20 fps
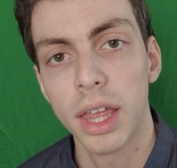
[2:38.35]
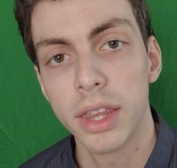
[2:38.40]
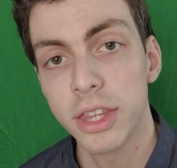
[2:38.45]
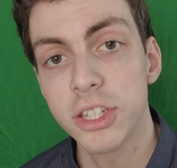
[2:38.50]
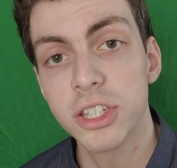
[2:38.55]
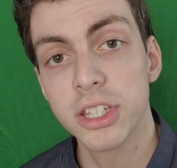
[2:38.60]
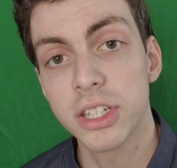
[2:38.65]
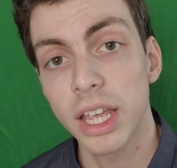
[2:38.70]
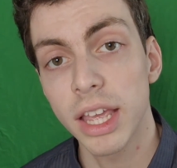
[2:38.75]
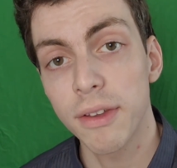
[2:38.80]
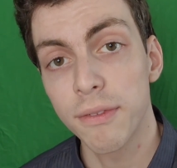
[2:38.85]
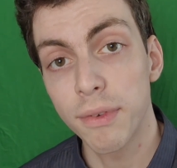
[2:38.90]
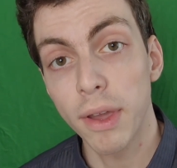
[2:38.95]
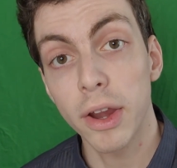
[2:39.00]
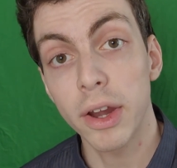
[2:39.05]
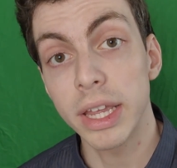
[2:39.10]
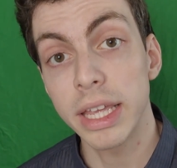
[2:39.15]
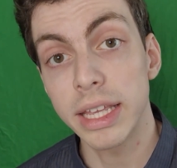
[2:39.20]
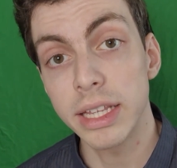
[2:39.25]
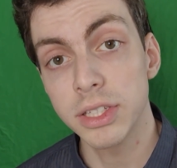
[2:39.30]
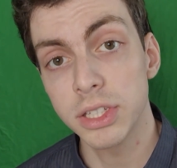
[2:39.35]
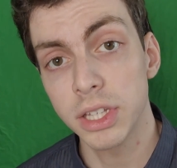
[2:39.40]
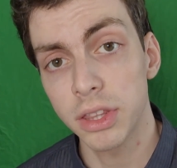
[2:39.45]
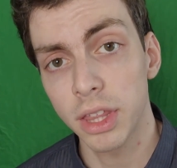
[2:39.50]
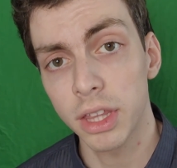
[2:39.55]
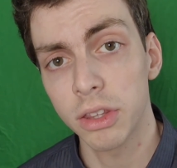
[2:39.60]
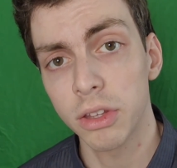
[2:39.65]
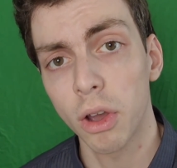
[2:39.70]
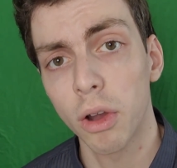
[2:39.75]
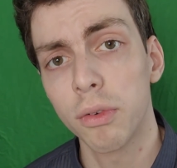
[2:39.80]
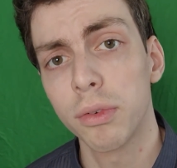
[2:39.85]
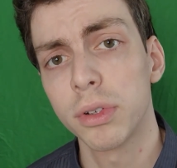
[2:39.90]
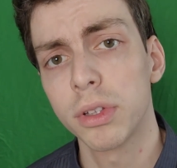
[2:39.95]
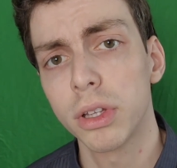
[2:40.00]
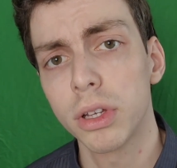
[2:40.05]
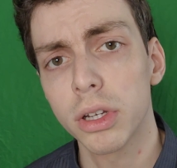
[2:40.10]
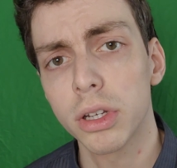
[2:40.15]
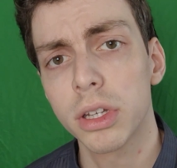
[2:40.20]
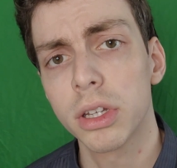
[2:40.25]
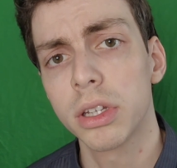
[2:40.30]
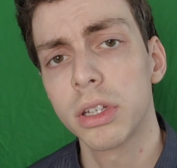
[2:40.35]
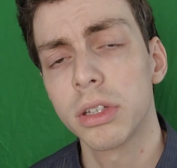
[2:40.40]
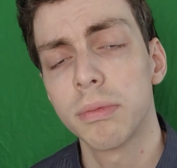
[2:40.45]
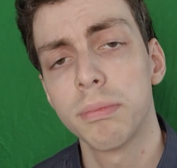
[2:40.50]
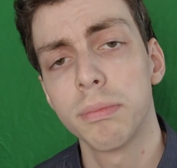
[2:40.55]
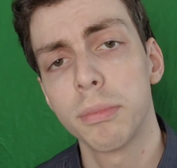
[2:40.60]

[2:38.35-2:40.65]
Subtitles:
And this is a very easy thing to overlook.